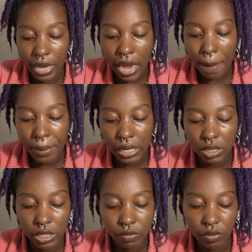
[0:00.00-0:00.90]
cat
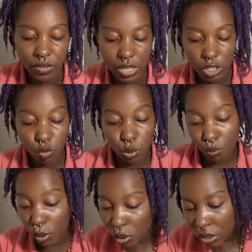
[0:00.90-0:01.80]
burglar in reverse, when
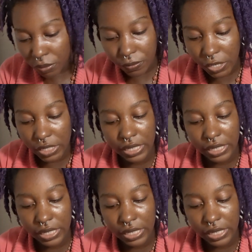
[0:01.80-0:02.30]
pulled in reverse,